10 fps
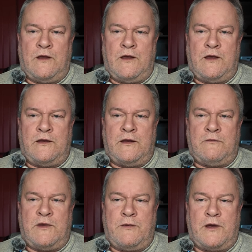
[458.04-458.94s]
and
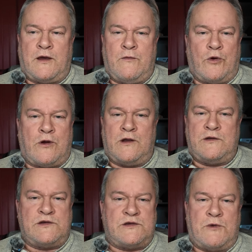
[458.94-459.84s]
then maybe I can work
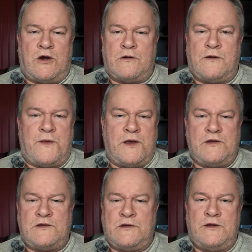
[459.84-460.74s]
on just smaller
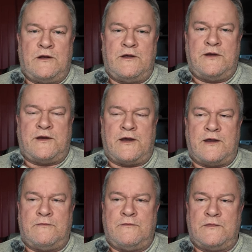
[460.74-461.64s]
things a little at a
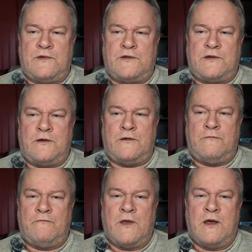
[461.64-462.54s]
time.
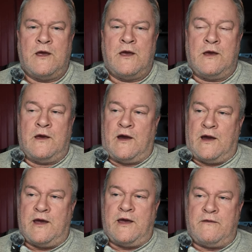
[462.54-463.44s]
So
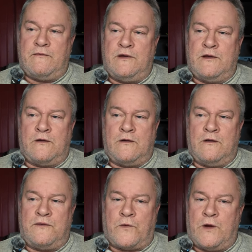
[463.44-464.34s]
I have, you
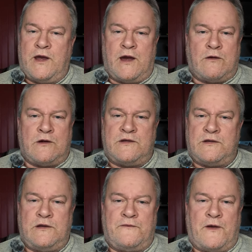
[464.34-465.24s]
know, three
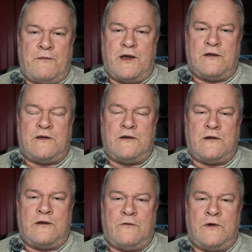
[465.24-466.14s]
hours. If I'm out
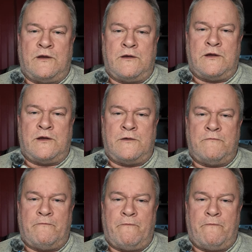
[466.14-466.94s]
there when uh,